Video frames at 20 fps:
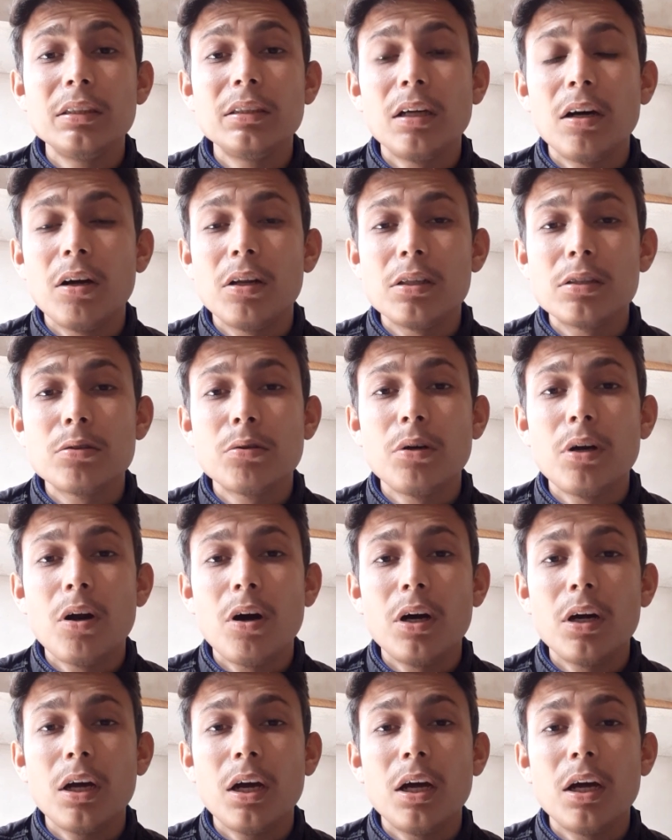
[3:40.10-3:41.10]
also
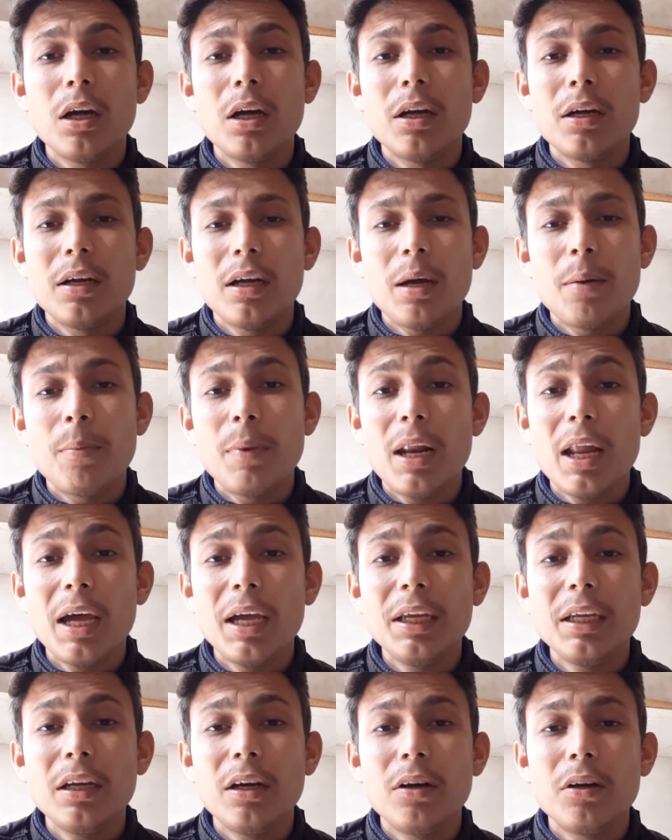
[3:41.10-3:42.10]
not
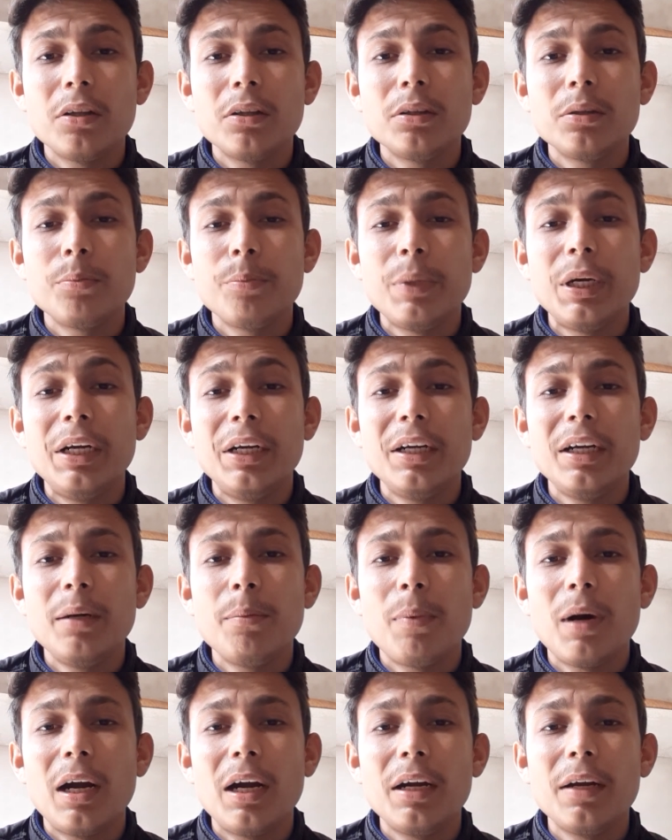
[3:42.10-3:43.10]
apply on
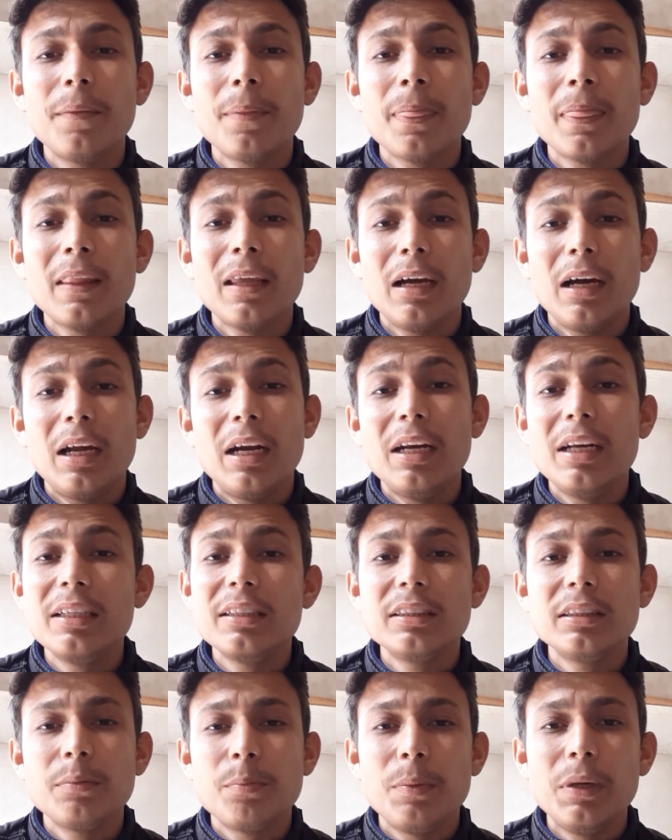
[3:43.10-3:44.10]
painted part unless
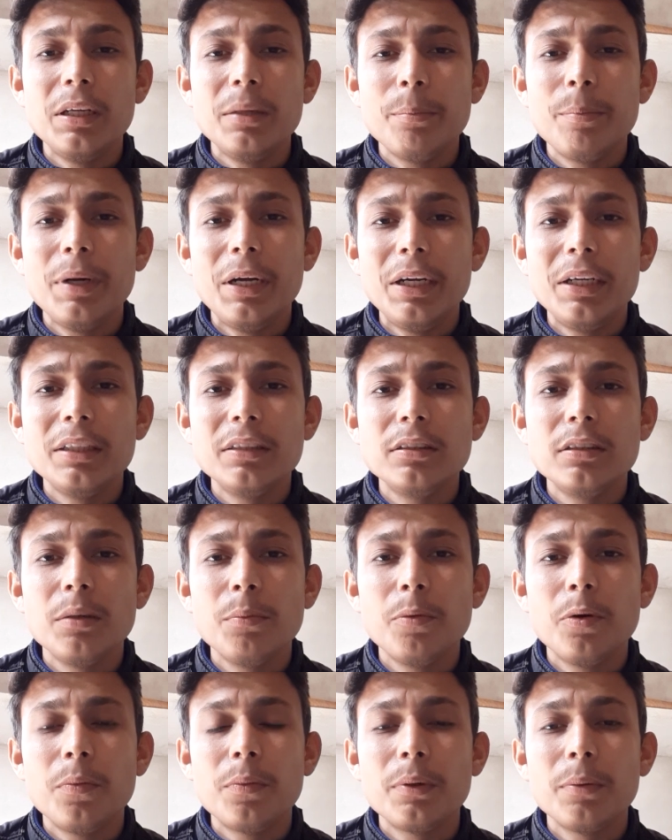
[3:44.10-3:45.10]
paint is
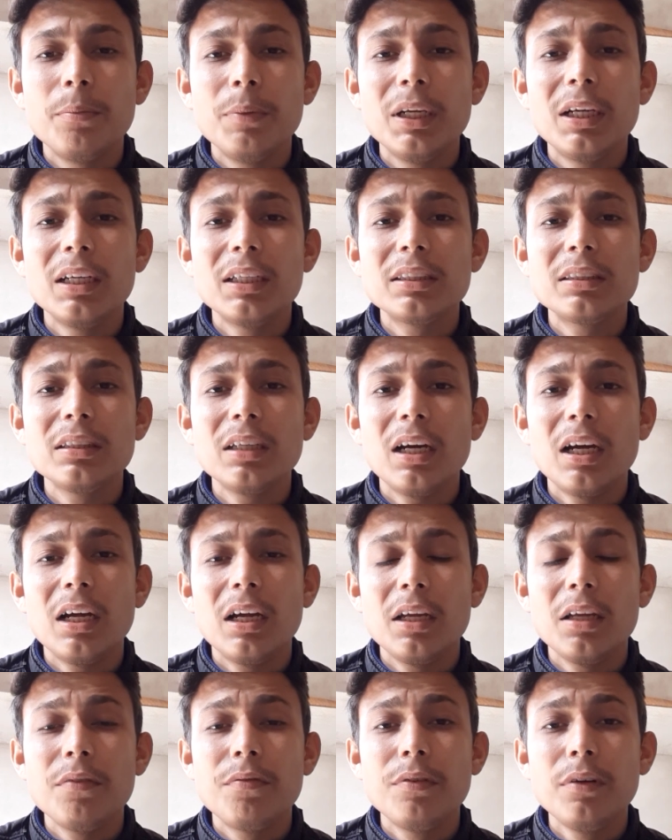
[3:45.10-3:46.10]
removed. Because
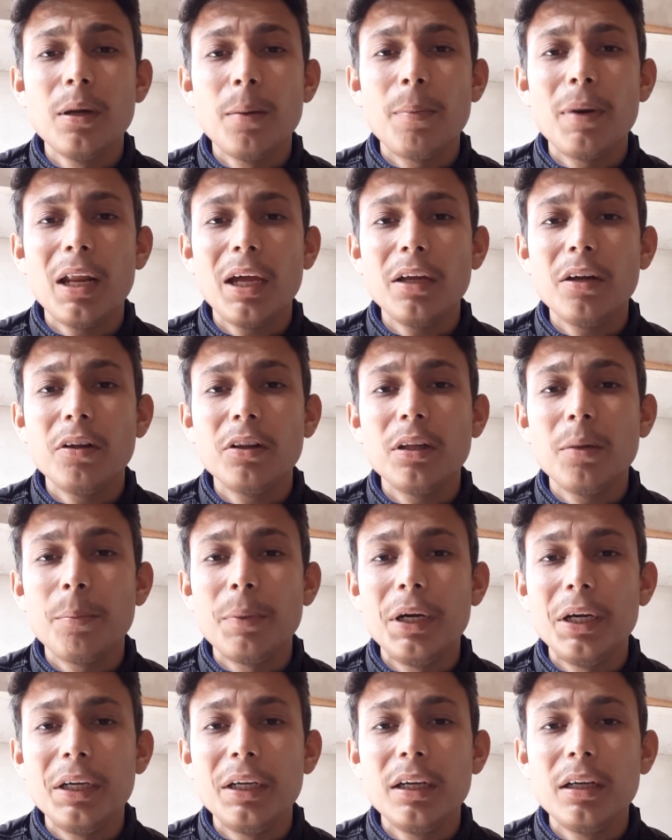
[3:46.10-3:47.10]
if you apply on the
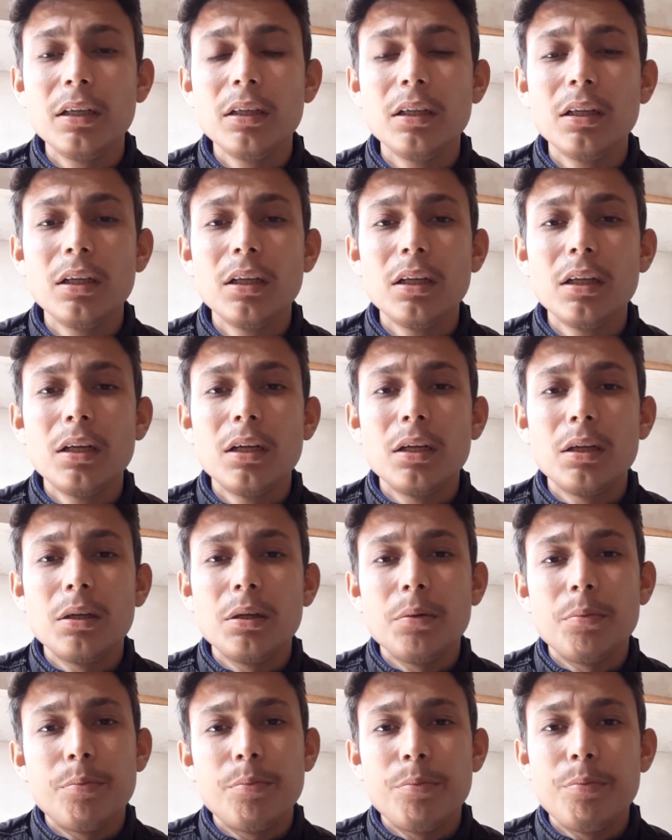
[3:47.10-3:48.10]
painted
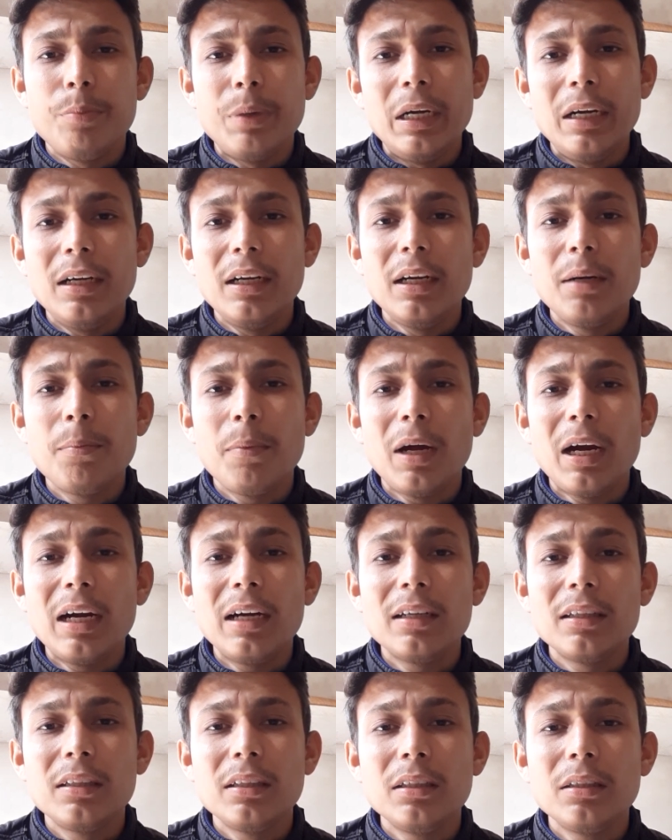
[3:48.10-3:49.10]

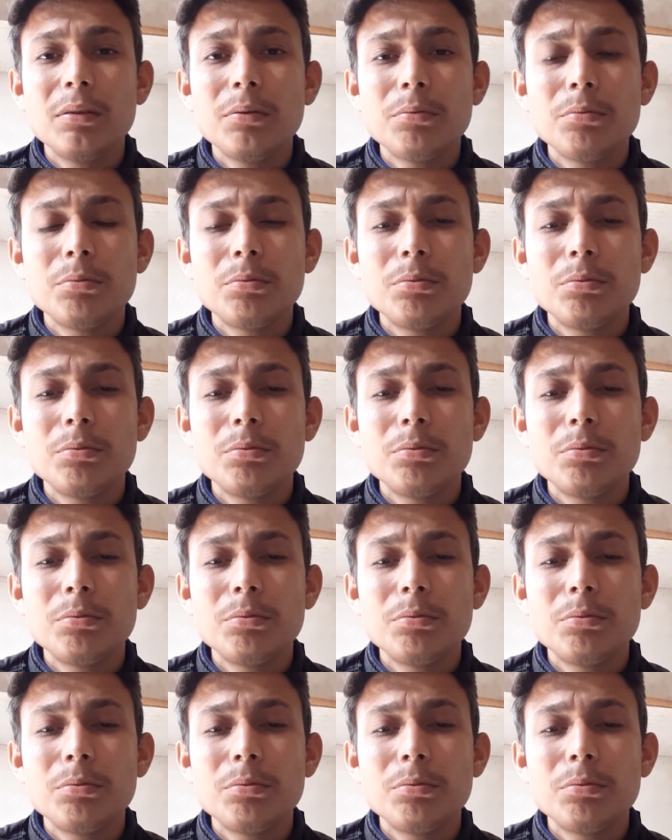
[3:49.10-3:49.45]
part, then